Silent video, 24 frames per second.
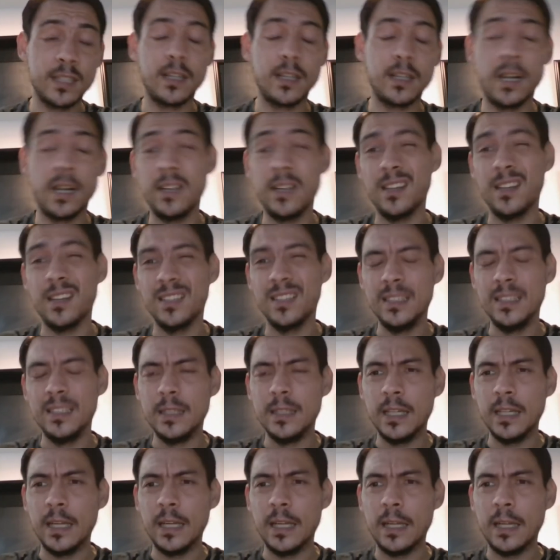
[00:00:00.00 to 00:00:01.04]
kind of,
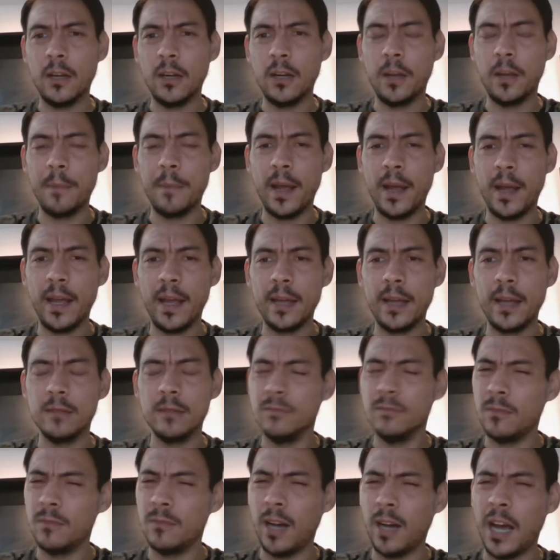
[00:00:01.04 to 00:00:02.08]
you know, in my head,
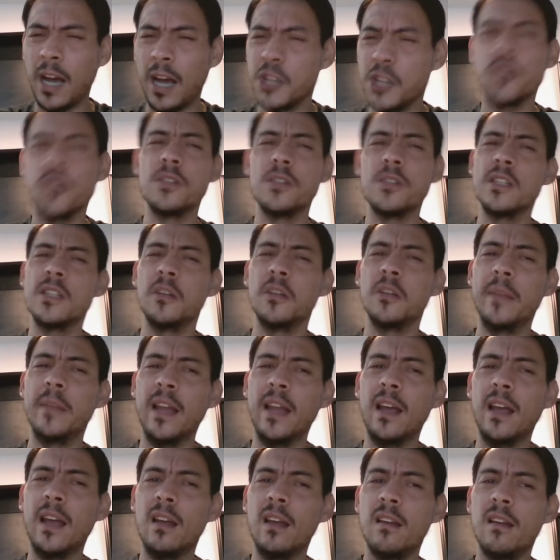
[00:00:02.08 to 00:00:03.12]
I should still be
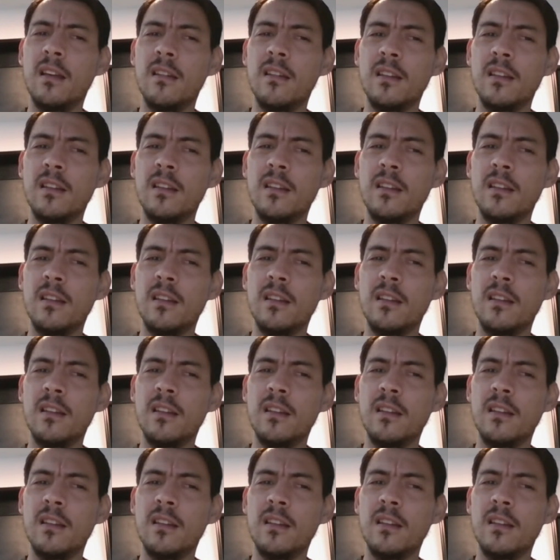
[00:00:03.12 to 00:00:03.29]
there.